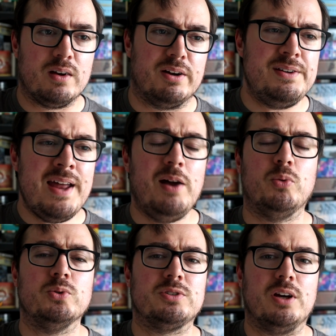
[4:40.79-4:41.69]
I'm now
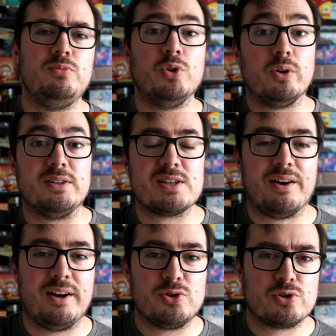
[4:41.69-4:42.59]
also not
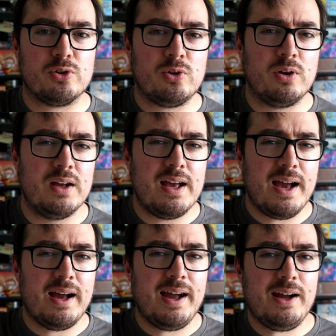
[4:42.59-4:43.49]
entirely sure
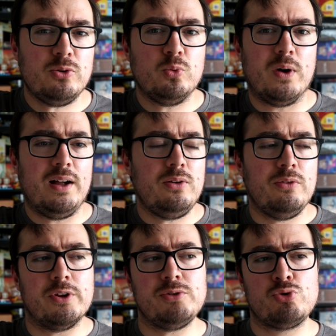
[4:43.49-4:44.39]
how
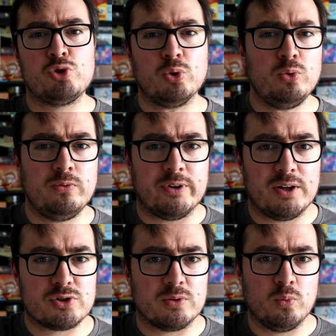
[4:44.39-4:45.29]
well the Jewel
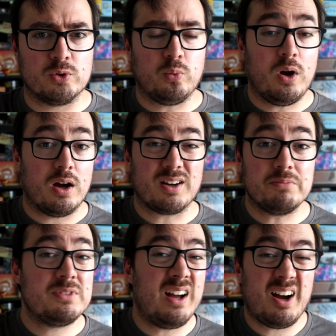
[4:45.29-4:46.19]
version would work.
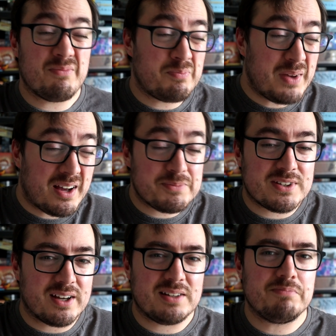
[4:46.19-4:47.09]
I'm a bit
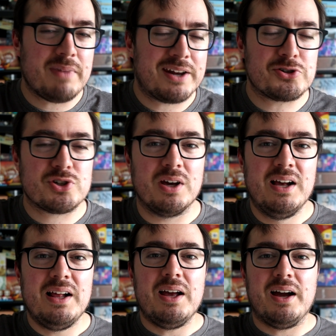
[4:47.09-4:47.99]
upset I didn't manage to
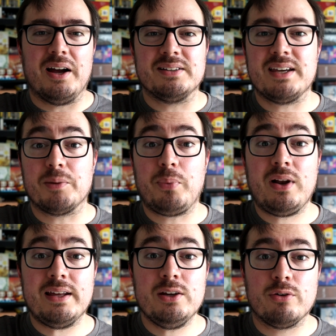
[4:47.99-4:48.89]
uh, get a
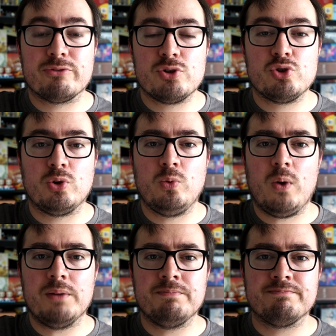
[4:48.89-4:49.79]
play of the Jewel
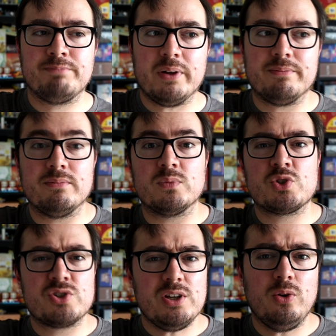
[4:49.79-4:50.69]
one, but
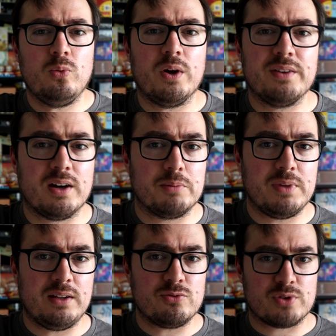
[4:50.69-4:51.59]
still one that
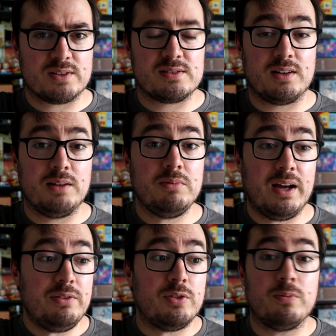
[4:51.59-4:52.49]
I'm interested in.
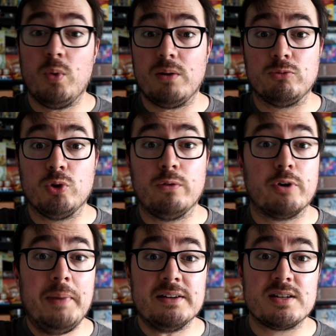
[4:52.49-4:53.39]
And, well,
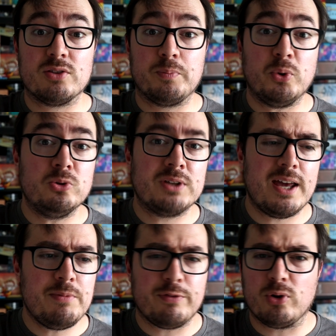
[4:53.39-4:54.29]
Dorfromantic, the board
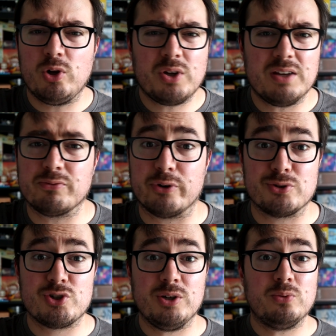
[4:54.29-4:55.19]
game, if you're looking for a
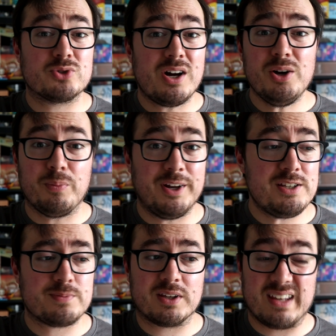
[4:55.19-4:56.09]
chill tile
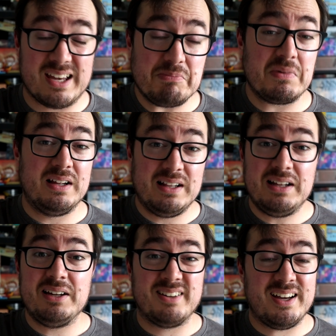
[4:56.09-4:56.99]
placement game,
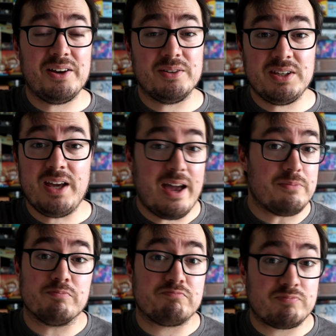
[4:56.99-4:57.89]
uh, yeah,
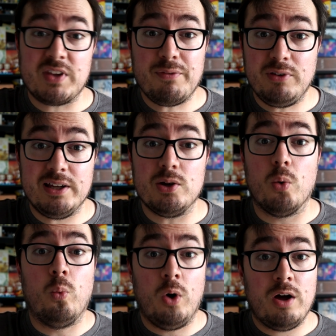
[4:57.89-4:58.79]
definitely
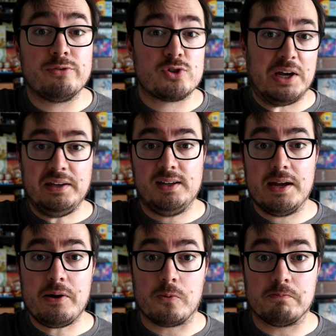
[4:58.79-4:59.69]
worth
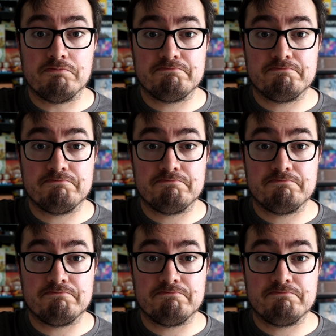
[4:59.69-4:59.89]
checking out.